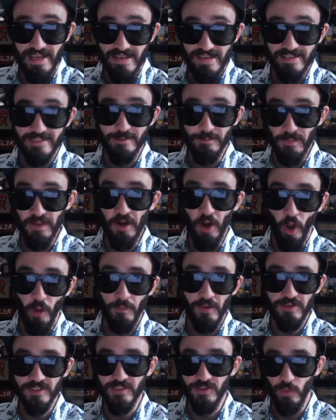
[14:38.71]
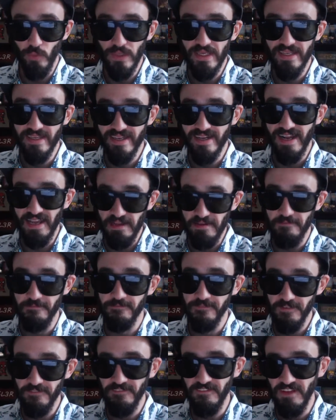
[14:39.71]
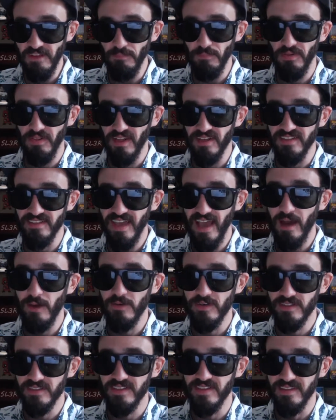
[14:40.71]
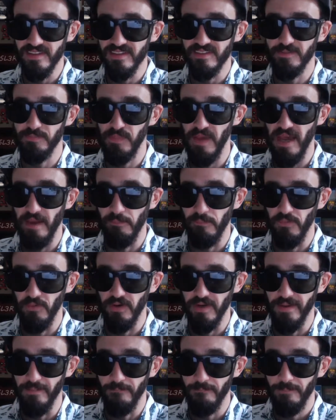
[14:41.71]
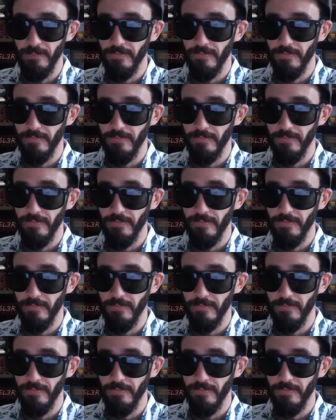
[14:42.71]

It's been almost a week and I have 50 plus hours in this bad boy.